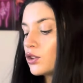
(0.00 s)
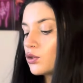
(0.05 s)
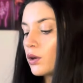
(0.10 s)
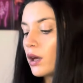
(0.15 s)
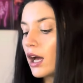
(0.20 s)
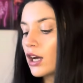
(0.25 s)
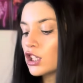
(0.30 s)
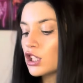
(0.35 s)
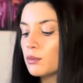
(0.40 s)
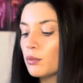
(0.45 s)
So I
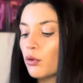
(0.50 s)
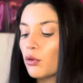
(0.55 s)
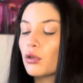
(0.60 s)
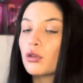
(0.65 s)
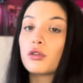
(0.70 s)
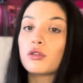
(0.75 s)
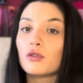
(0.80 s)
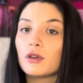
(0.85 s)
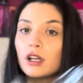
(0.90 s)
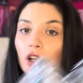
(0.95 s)
actually bought
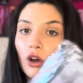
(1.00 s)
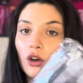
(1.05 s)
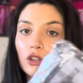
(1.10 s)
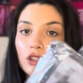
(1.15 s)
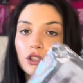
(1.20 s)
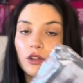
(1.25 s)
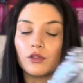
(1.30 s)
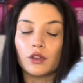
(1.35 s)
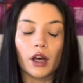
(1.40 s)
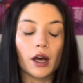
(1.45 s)
three lots
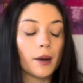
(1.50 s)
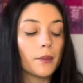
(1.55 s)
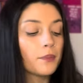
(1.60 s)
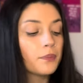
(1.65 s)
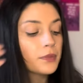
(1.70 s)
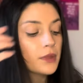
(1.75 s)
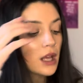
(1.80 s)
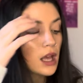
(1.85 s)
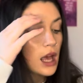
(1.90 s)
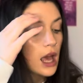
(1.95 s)
of them and
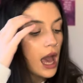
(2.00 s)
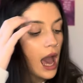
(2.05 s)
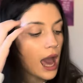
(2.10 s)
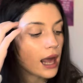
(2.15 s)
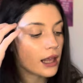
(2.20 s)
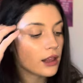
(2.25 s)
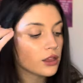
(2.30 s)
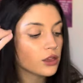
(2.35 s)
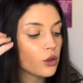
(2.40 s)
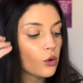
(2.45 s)

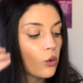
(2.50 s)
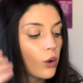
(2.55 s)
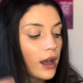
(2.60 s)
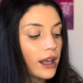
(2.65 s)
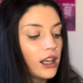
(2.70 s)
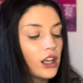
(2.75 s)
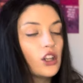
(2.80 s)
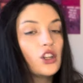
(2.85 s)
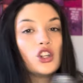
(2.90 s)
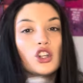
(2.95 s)
I thought I
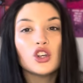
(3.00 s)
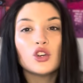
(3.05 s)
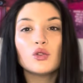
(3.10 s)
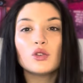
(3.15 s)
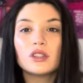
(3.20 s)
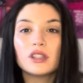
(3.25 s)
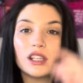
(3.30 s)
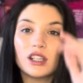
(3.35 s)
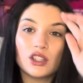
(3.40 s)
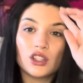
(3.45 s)
can use
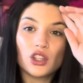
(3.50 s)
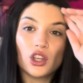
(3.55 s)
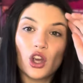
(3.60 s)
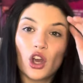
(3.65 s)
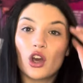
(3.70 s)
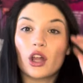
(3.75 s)
these here.